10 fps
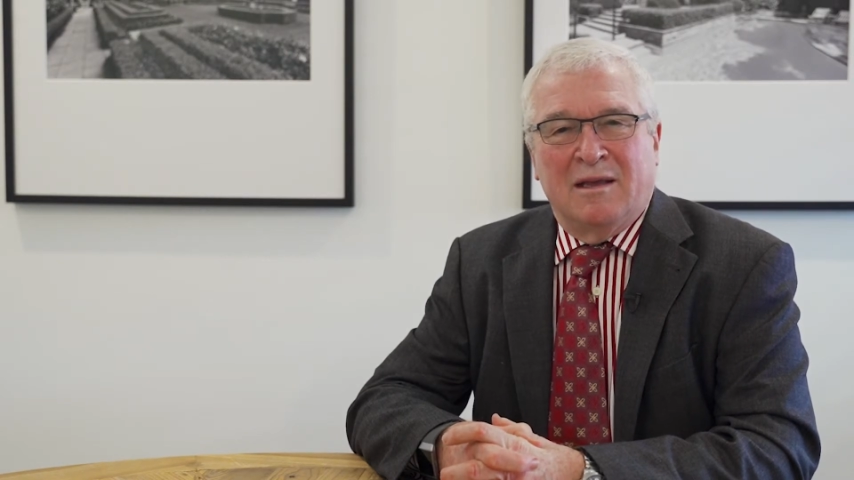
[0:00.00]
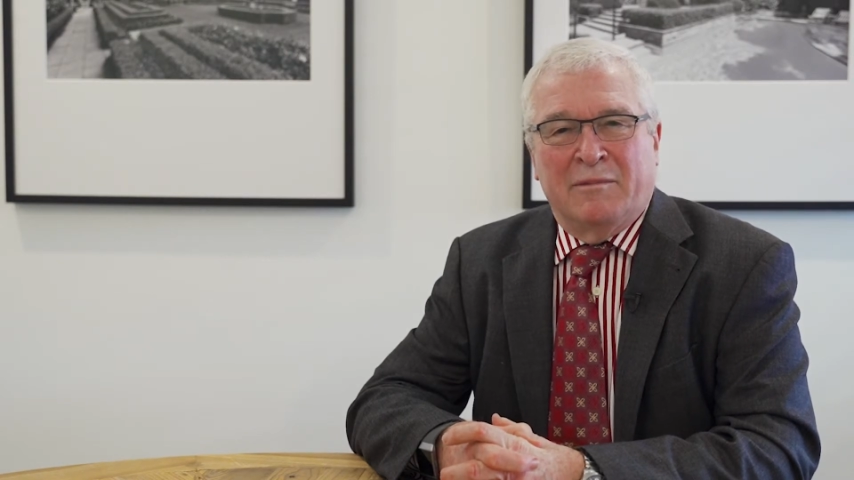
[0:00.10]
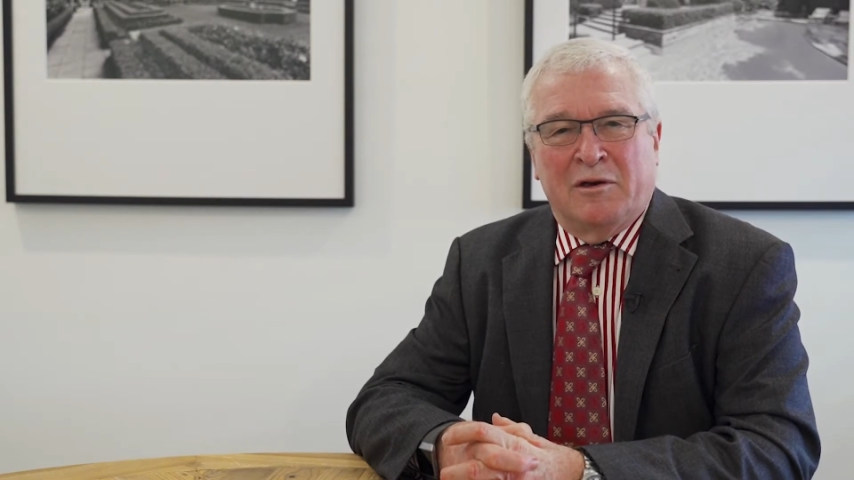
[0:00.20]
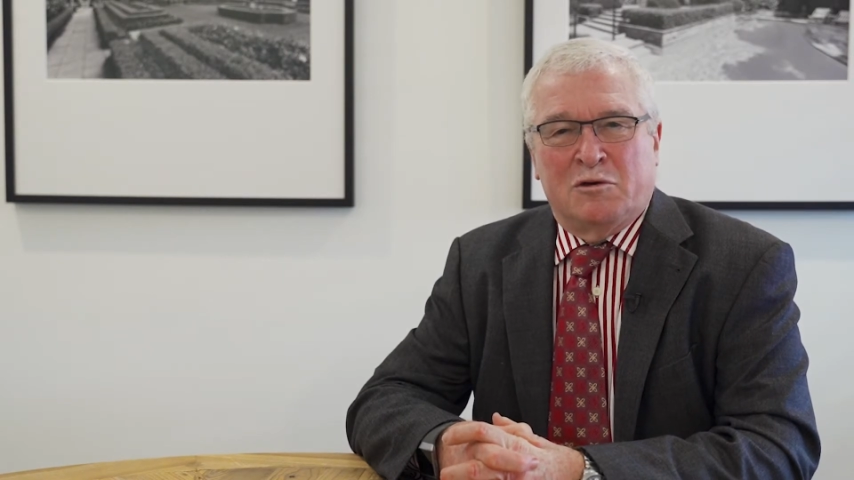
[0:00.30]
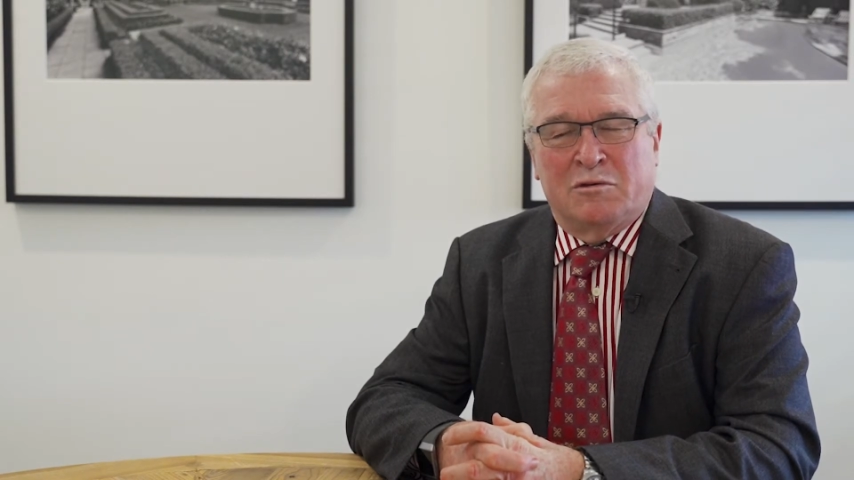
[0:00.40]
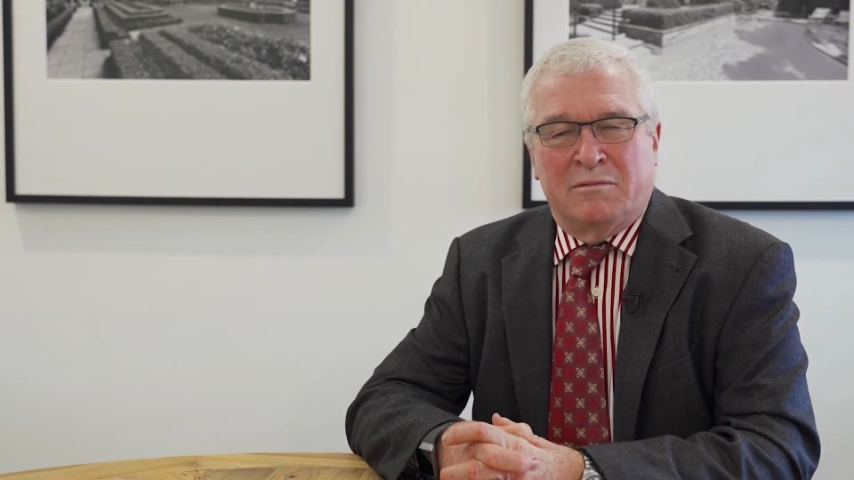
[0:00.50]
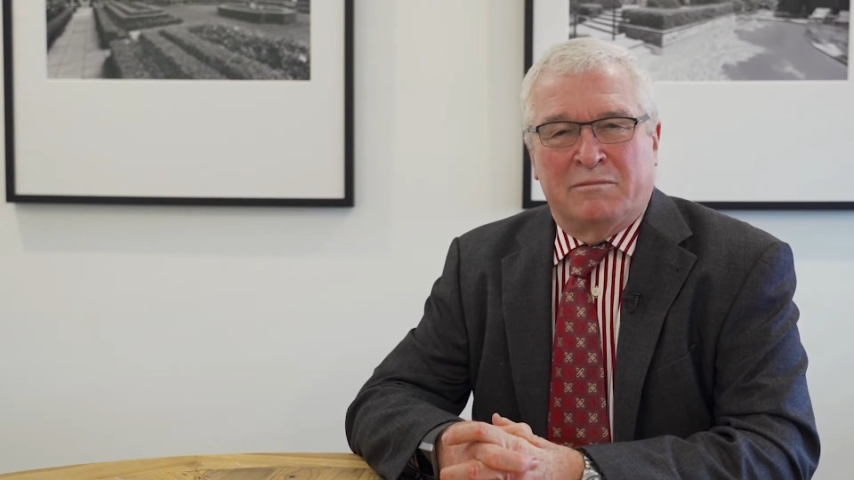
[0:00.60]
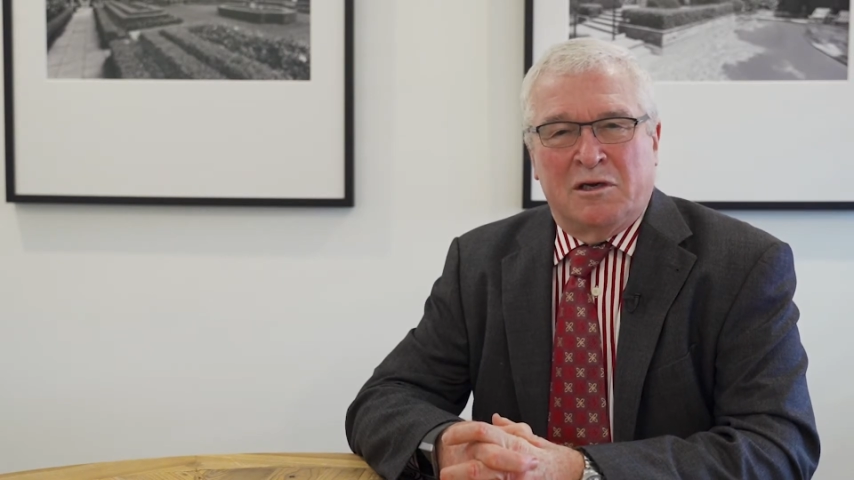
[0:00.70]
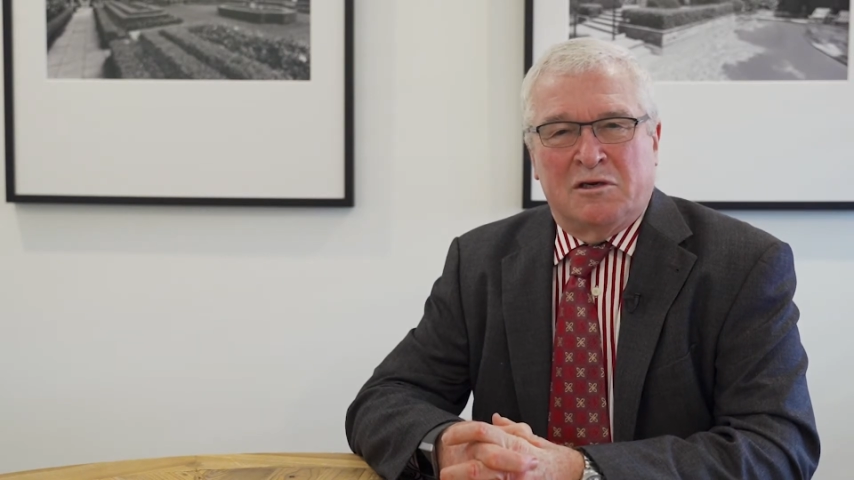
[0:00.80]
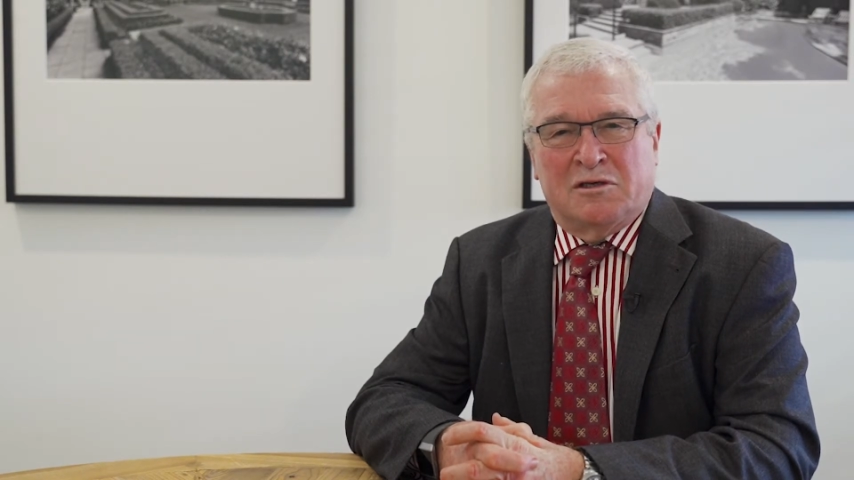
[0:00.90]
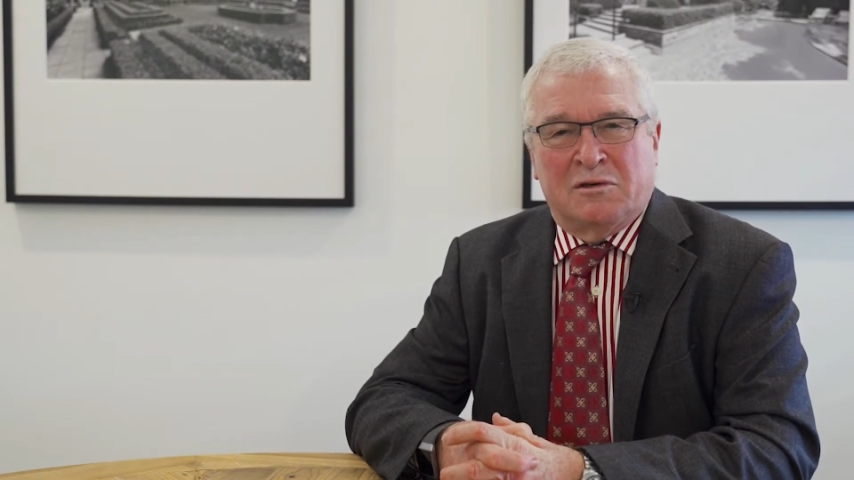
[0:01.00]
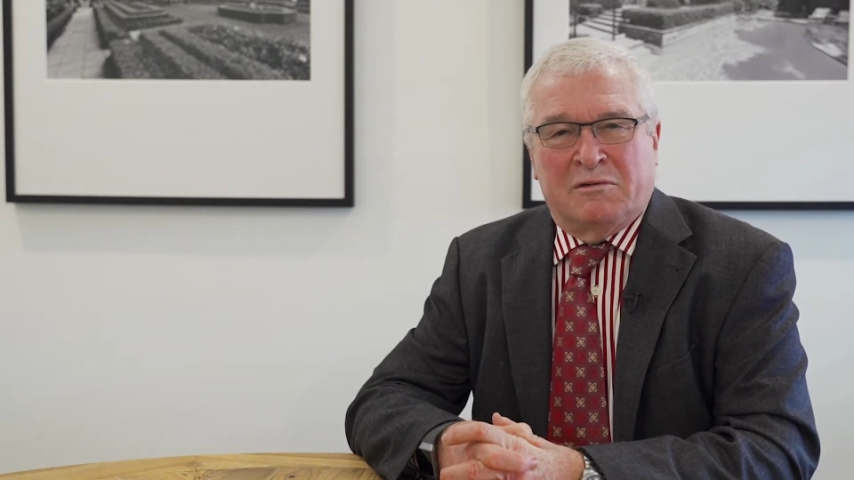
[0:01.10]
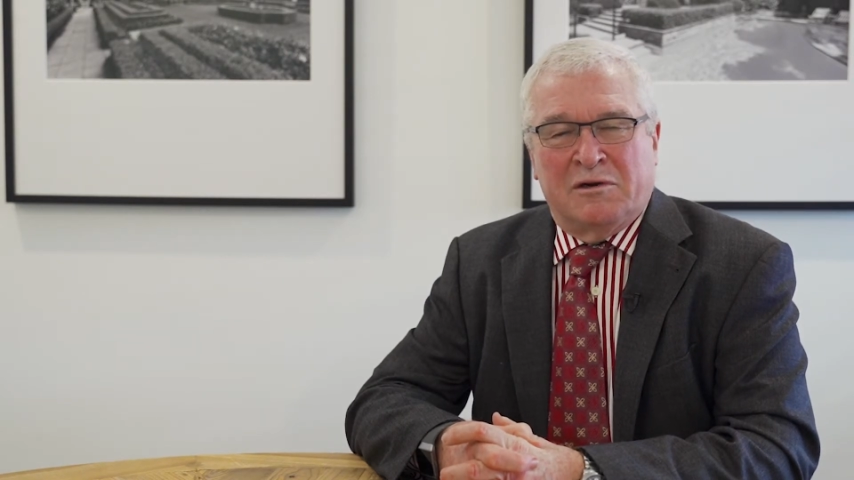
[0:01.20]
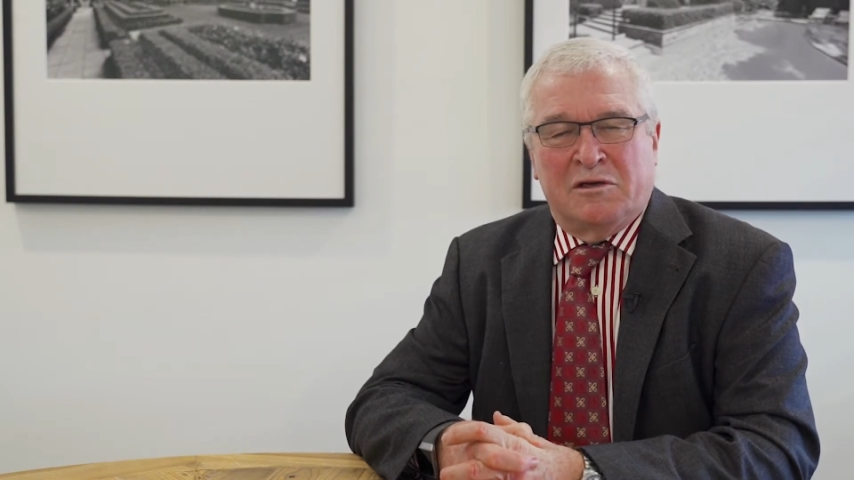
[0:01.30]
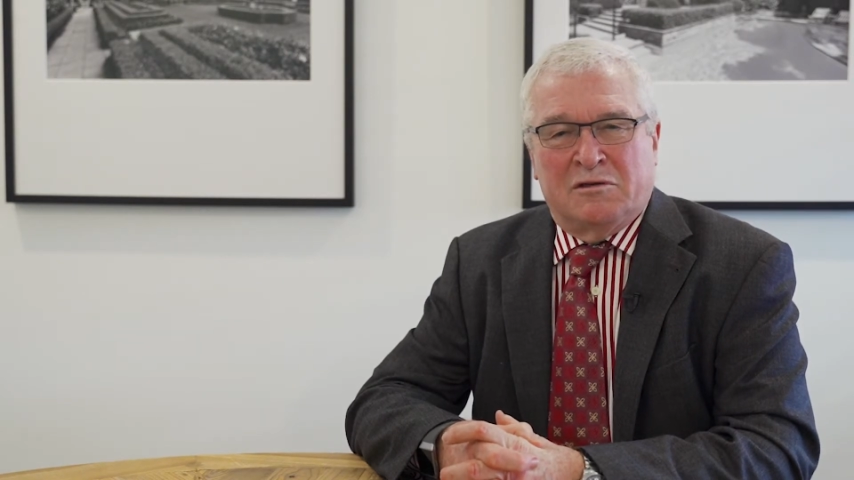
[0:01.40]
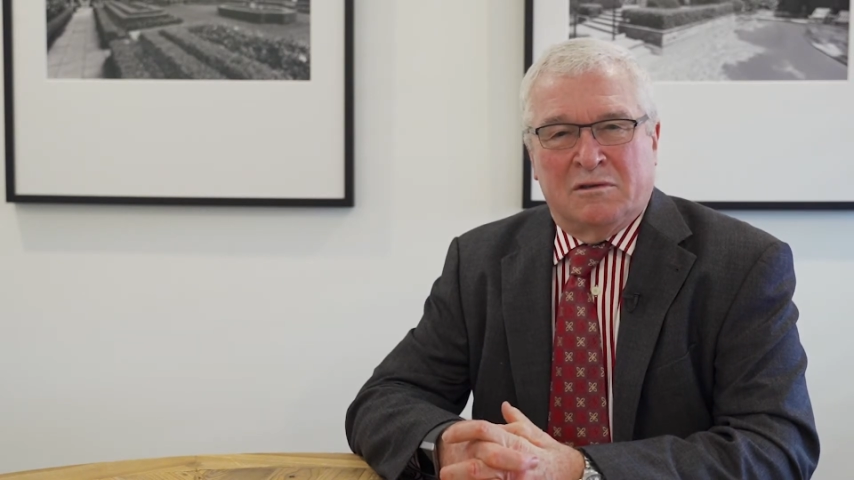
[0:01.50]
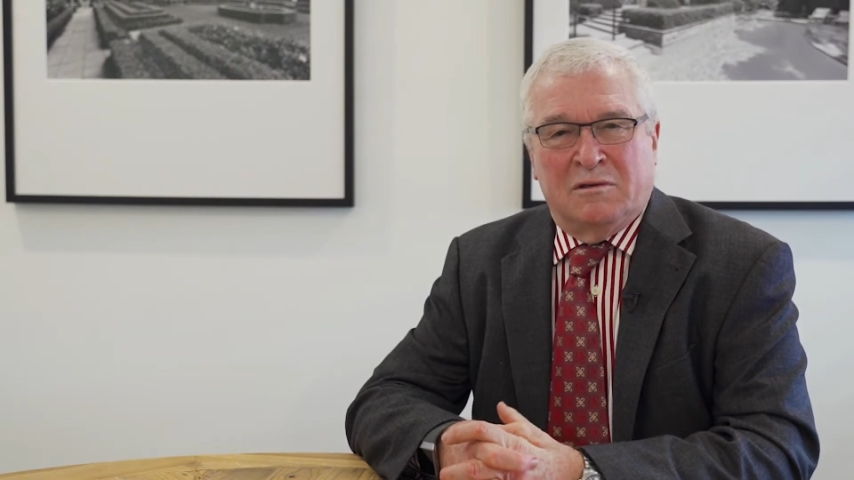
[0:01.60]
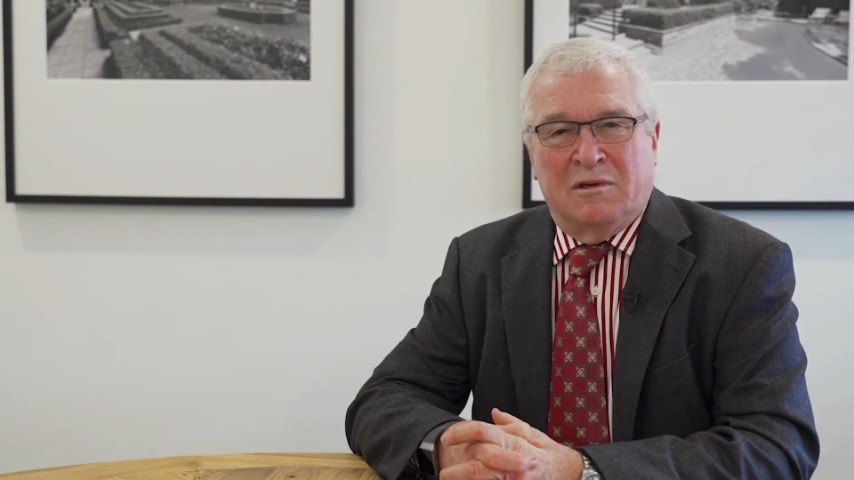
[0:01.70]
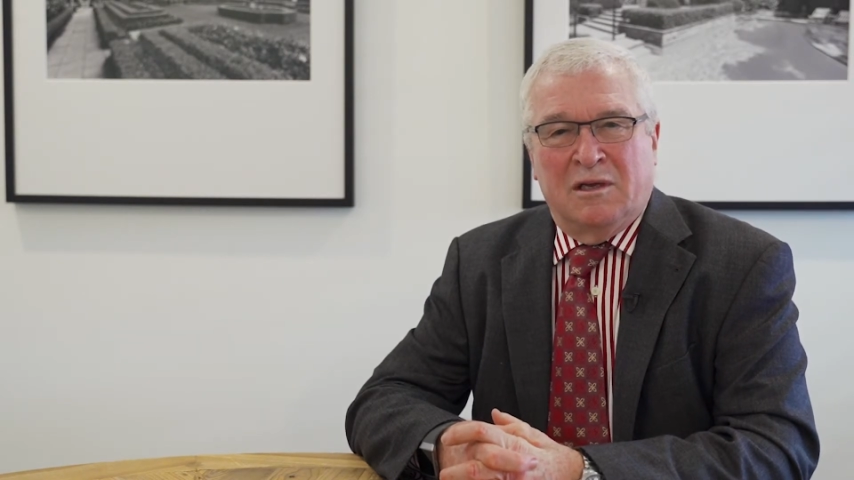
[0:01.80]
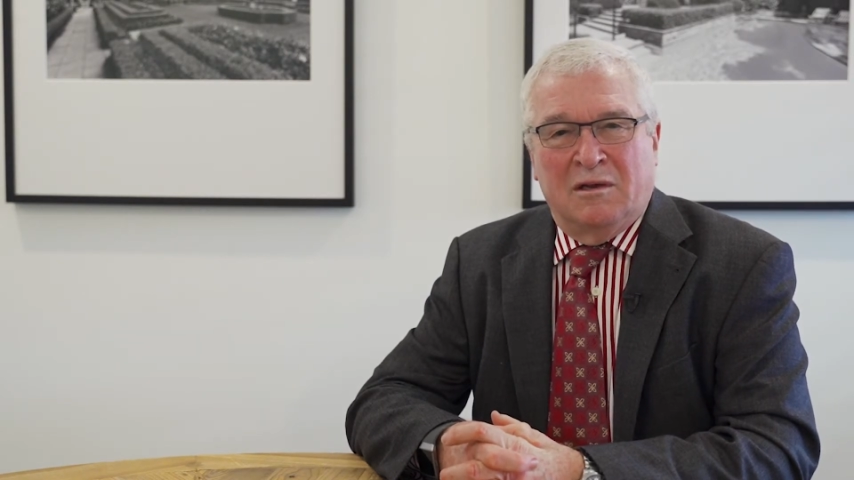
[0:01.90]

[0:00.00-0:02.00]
but it shouldn't be just agreed to